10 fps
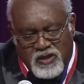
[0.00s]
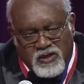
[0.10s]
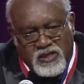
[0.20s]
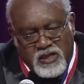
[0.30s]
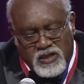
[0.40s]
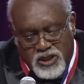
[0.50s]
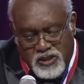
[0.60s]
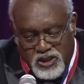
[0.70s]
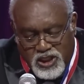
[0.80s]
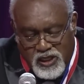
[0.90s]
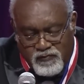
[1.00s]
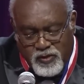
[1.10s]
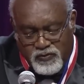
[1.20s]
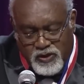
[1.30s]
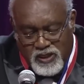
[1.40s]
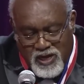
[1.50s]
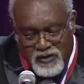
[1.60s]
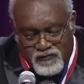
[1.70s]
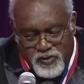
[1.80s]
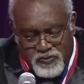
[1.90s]
Such an achievement would not
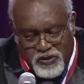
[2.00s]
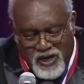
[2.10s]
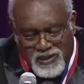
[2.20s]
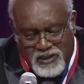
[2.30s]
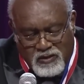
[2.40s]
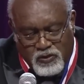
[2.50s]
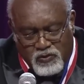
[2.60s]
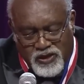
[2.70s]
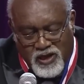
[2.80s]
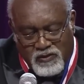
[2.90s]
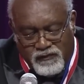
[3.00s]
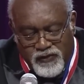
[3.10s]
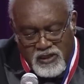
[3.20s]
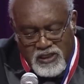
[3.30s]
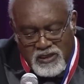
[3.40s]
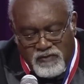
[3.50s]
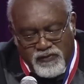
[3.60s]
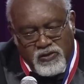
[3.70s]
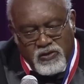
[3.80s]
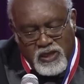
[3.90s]
have been possible without
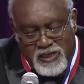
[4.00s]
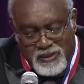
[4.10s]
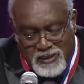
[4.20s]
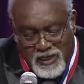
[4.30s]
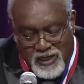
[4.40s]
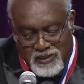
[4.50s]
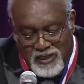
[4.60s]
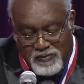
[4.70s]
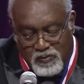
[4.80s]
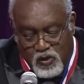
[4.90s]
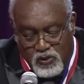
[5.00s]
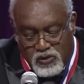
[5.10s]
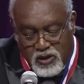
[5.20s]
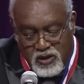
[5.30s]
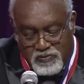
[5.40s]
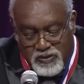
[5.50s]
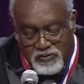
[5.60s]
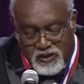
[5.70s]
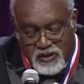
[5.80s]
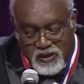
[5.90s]
philosophical insights and moral
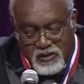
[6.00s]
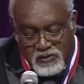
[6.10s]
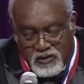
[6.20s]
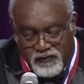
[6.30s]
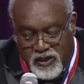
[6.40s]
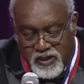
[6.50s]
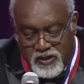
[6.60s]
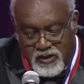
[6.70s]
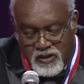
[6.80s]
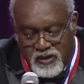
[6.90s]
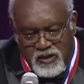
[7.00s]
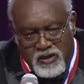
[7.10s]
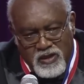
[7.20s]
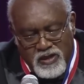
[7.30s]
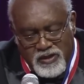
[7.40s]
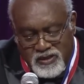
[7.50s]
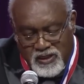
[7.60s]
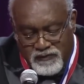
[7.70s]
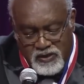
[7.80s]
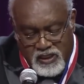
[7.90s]
commitments cultivated in the
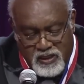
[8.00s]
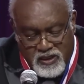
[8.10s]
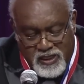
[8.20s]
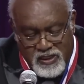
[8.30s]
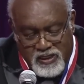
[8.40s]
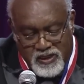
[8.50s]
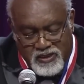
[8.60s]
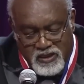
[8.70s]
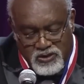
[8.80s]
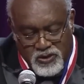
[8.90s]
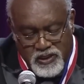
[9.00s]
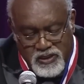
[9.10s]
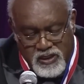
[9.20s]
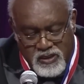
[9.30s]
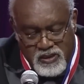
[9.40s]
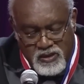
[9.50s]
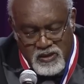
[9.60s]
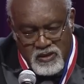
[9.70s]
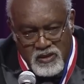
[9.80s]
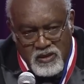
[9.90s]
17th and 18th centuries
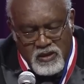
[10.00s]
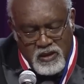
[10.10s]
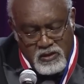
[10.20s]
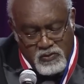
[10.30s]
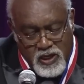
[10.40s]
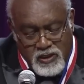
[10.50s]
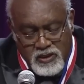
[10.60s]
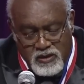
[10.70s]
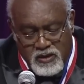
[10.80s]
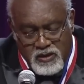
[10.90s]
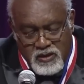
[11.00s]
in the West.